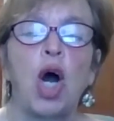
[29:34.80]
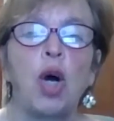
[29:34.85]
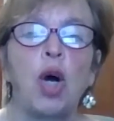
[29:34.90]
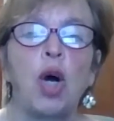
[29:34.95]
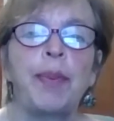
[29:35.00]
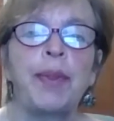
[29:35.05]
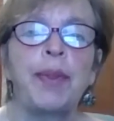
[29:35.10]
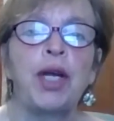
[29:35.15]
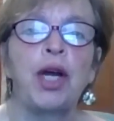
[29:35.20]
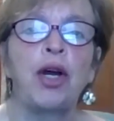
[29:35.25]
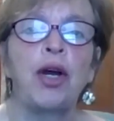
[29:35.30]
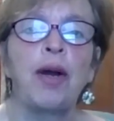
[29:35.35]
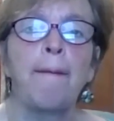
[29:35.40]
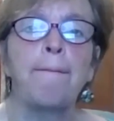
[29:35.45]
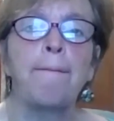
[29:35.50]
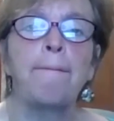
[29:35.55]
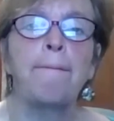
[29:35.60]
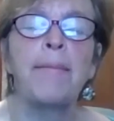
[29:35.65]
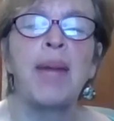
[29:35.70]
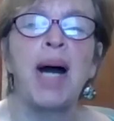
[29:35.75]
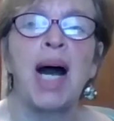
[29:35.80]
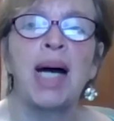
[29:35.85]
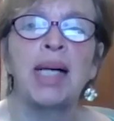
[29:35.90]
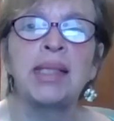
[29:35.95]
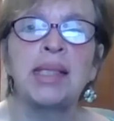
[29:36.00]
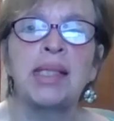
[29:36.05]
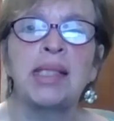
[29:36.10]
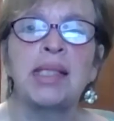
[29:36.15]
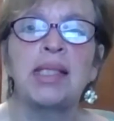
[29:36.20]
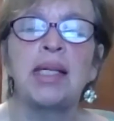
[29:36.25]
Opener
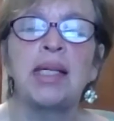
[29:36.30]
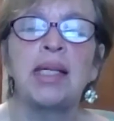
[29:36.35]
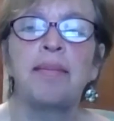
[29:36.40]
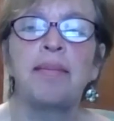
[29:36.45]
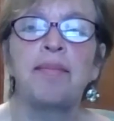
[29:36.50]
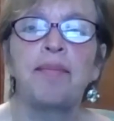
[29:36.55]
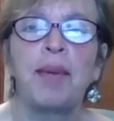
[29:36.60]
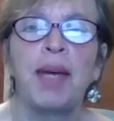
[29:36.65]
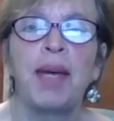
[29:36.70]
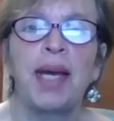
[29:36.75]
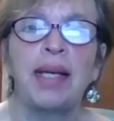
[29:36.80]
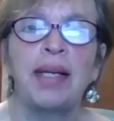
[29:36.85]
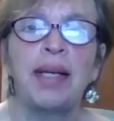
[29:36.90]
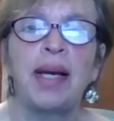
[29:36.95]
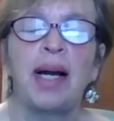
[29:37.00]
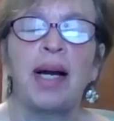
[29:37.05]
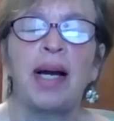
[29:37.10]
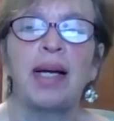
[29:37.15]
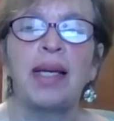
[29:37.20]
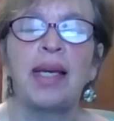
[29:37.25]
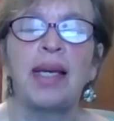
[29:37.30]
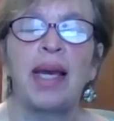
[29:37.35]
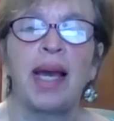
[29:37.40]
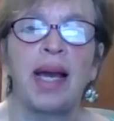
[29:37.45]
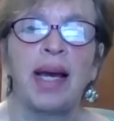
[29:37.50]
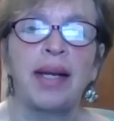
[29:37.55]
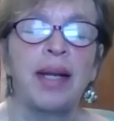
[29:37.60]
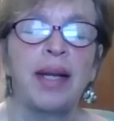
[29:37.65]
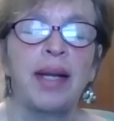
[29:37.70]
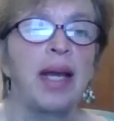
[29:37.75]
must bid
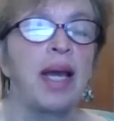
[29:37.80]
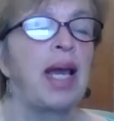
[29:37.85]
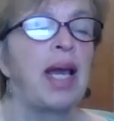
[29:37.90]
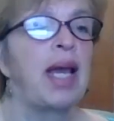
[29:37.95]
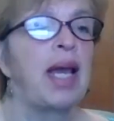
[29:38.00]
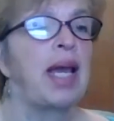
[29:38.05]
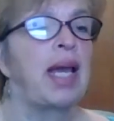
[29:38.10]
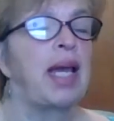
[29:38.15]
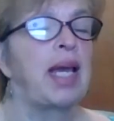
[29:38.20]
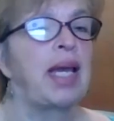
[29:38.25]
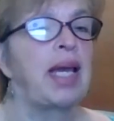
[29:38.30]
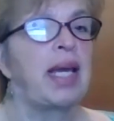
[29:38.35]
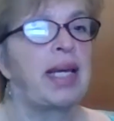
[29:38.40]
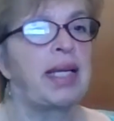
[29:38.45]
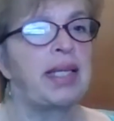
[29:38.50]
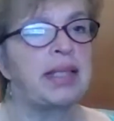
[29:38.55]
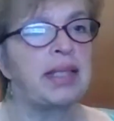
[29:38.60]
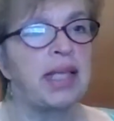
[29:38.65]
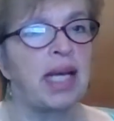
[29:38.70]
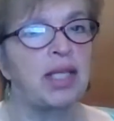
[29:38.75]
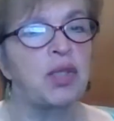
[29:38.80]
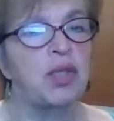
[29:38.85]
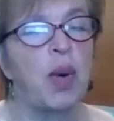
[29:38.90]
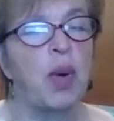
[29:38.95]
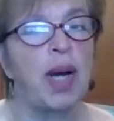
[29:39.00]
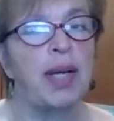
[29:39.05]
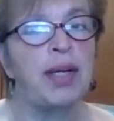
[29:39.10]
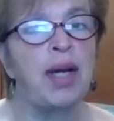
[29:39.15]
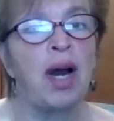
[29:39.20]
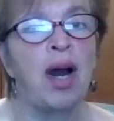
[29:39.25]
again. He says
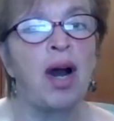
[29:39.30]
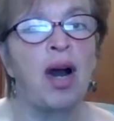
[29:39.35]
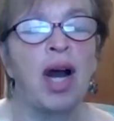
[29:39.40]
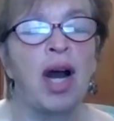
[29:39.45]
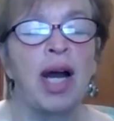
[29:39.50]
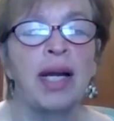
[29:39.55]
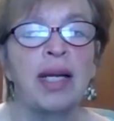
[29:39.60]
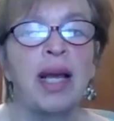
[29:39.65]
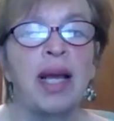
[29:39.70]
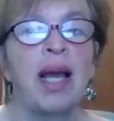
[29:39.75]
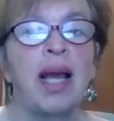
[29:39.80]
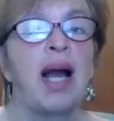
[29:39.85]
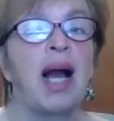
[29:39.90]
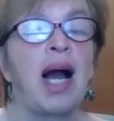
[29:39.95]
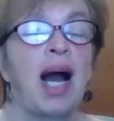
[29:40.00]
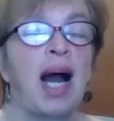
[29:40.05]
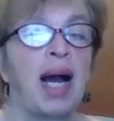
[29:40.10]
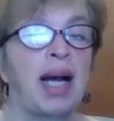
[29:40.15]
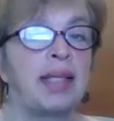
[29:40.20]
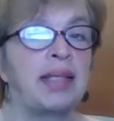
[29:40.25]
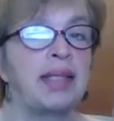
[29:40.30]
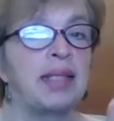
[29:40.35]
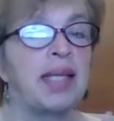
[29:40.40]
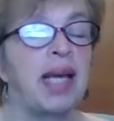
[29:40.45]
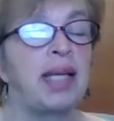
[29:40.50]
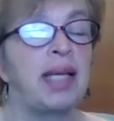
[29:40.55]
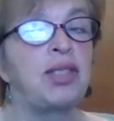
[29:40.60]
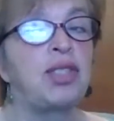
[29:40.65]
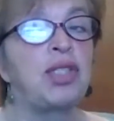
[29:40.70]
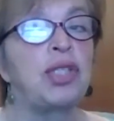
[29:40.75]
one heart. I
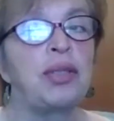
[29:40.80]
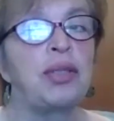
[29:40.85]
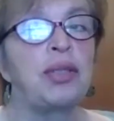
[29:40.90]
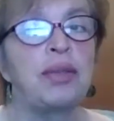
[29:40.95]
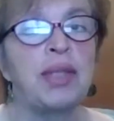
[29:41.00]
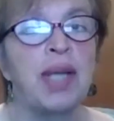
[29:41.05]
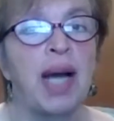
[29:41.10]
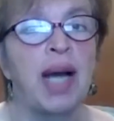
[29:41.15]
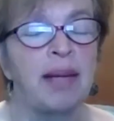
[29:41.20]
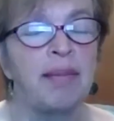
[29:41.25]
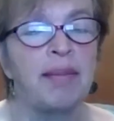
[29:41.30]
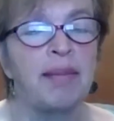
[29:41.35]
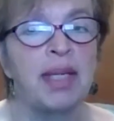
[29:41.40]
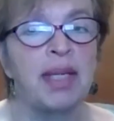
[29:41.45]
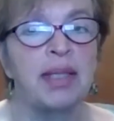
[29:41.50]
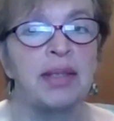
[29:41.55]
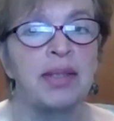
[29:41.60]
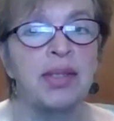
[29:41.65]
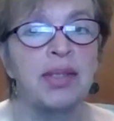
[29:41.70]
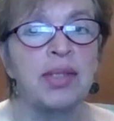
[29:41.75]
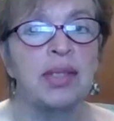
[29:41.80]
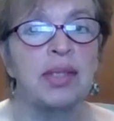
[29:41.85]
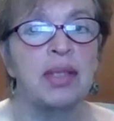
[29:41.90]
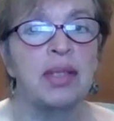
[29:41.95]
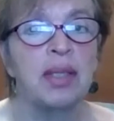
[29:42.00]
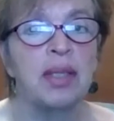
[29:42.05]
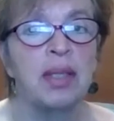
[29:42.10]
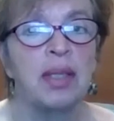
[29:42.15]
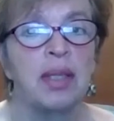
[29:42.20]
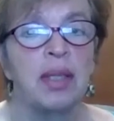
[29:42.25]
say two
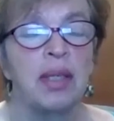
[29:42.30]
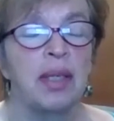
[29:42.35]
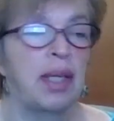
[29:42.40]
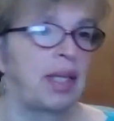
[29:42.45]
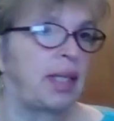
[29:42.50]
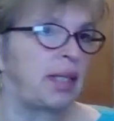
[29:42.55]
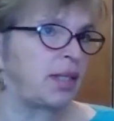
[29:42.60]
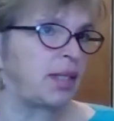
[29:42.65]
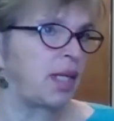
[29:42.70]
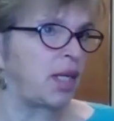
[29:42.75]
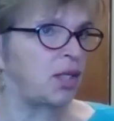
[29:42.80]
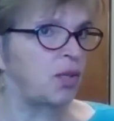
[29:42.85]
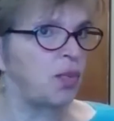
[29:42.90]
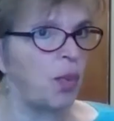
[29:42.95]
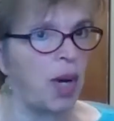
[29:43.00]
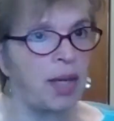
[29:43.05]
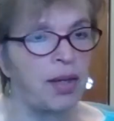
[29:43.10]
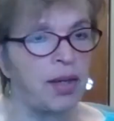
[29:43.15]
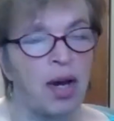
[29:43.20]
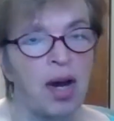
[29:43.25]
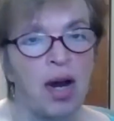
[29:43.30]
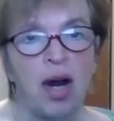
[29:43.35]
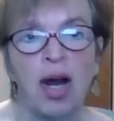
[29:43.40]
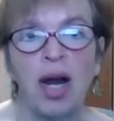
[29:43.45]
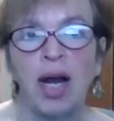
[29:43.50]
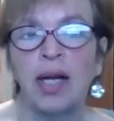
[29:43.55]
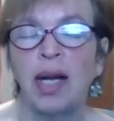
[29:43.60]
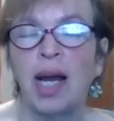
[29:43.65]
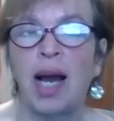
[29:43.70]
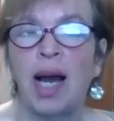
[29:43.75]
diamonds. He says one
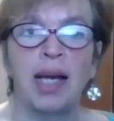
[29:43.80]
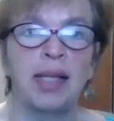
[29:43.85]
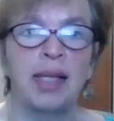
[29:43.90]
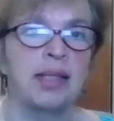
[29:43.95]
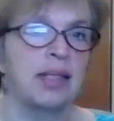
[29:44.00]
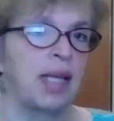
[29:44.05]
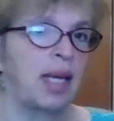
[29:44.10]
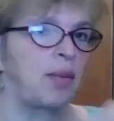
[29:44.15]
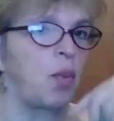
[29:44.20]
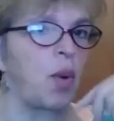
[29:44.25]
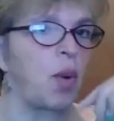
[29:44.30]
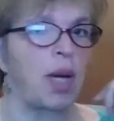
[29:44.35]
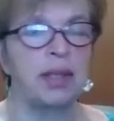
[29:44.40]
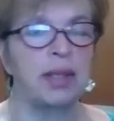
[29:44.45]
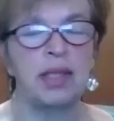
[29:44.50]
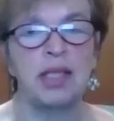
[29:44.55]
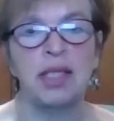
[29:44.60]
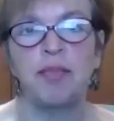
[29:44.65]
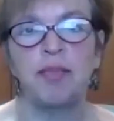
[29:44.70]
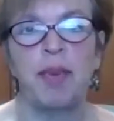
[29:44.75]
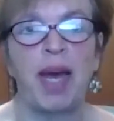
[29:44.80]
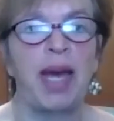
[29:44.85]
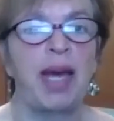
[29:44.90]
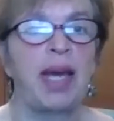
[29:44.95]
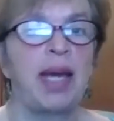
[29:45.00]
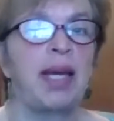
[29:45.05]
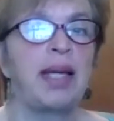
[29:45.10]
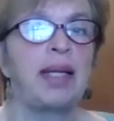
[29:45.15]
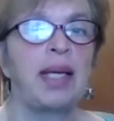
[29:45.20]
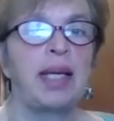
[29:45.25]
heart. I say one
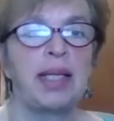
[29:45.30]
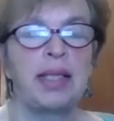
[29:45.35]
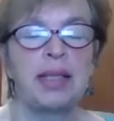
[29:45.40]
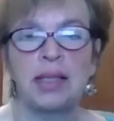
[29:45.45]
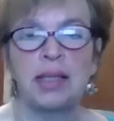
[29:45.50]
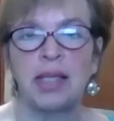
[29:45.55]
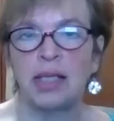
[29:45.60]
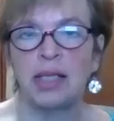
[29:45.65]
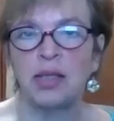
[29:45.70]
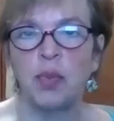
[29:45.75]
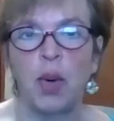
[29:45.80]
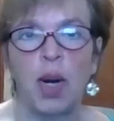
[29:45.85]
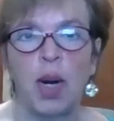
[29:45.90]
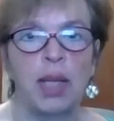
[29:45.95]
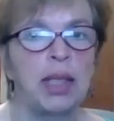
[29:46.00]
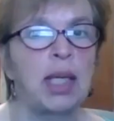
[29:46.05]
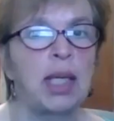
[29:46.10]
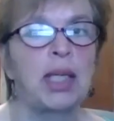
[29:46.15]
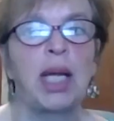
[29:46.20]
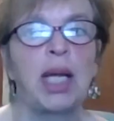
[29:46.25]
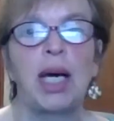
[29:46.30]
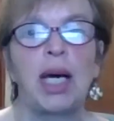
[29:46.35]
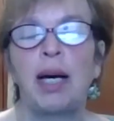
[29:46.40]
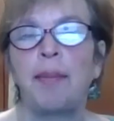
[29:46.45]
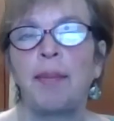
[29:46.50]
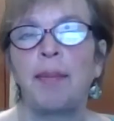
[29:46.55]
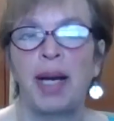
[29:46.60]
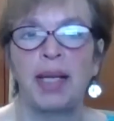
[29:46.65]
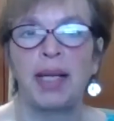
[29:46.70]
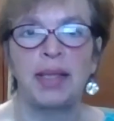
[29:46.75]
spade. He says one
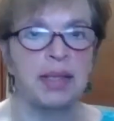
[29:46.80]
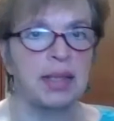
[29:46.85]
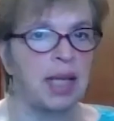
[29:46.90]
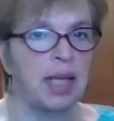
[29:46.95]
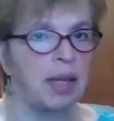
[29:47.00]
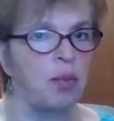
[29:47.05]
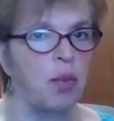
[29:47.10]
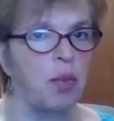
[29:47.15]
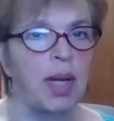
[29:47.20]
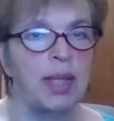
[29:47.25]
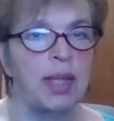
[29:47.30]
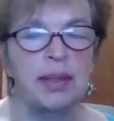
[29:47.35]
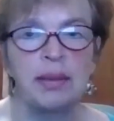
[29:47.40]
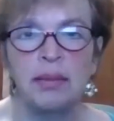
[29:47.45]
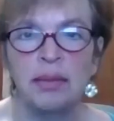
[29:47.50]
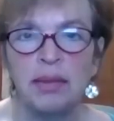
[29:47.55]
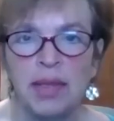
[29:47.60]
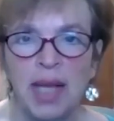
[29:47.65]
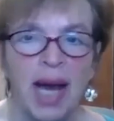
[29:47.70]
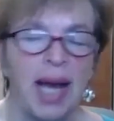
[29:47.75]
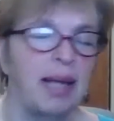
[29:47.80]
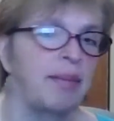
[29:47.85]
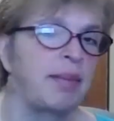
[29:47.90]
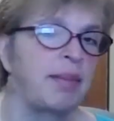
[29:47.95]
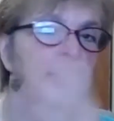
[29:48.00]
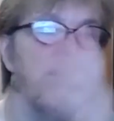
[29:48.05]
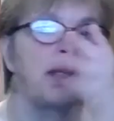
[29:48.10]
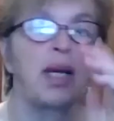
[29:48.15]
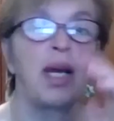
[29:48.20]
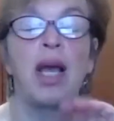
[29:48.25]
club. I say one
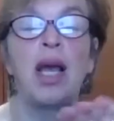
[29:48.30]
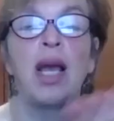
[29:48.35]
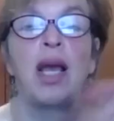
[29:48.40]
diamond.